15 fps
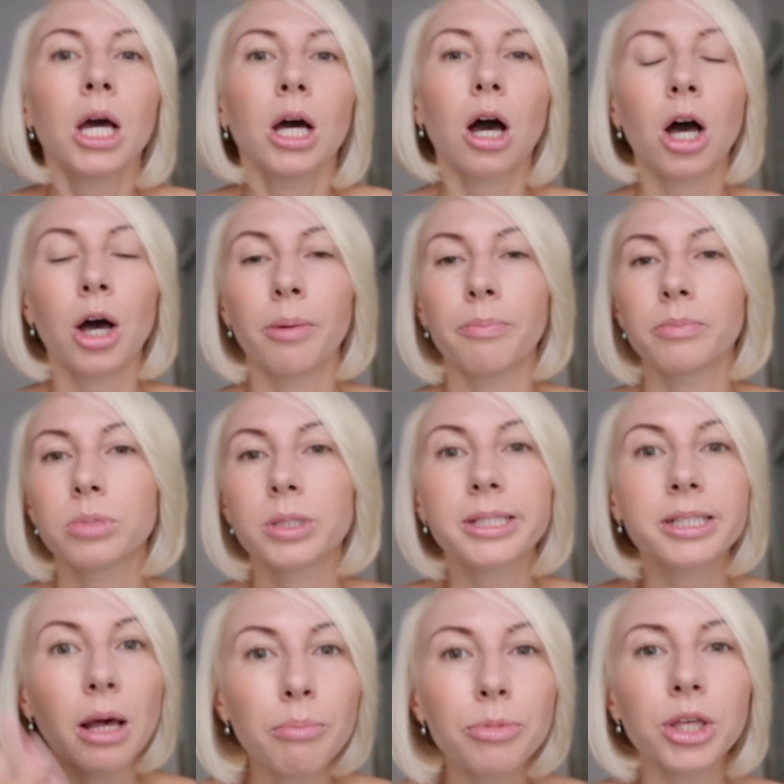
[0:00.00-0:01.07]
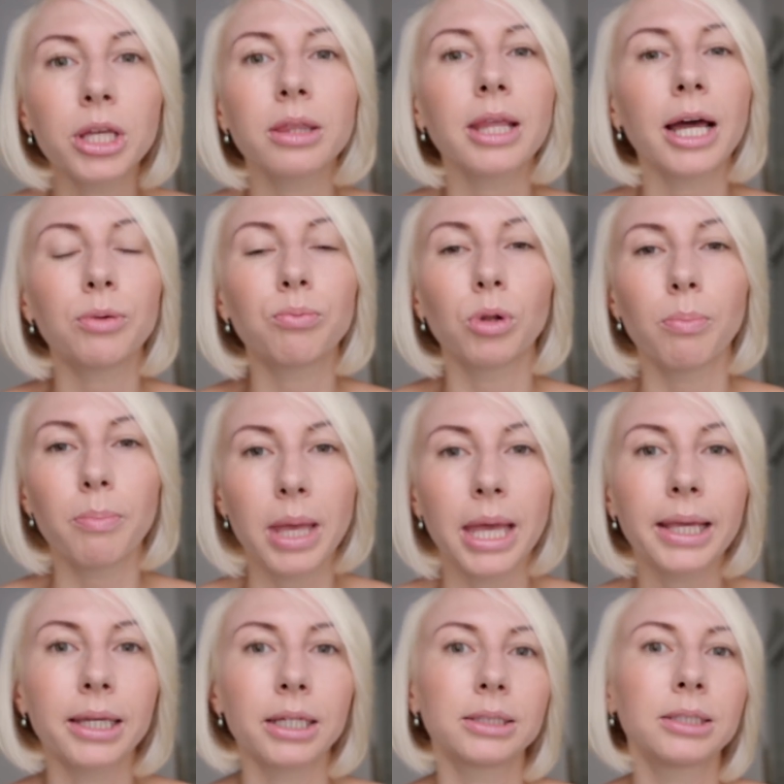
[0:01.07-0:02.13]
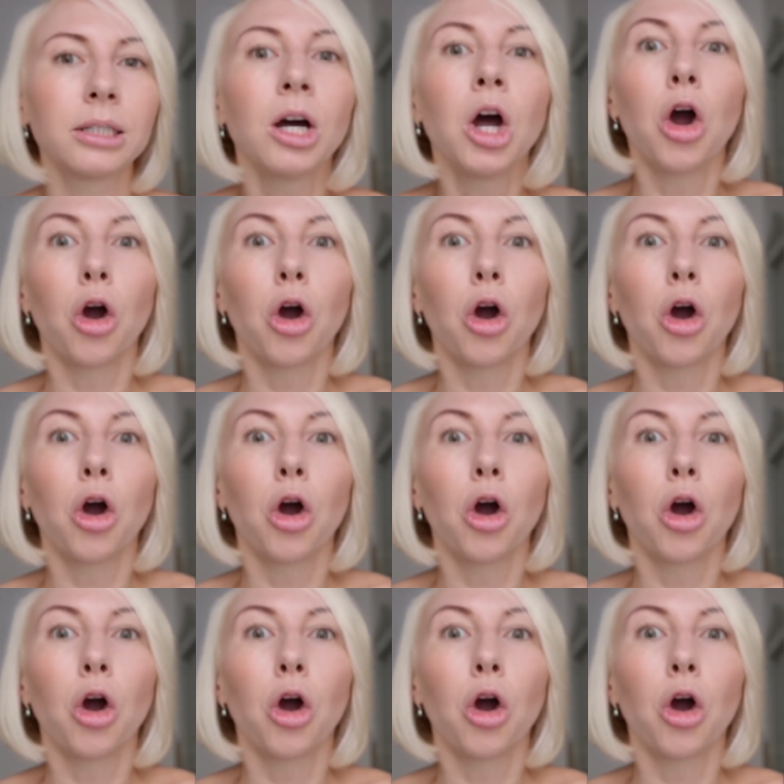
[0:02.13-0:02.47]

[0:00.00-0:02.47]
something that will make it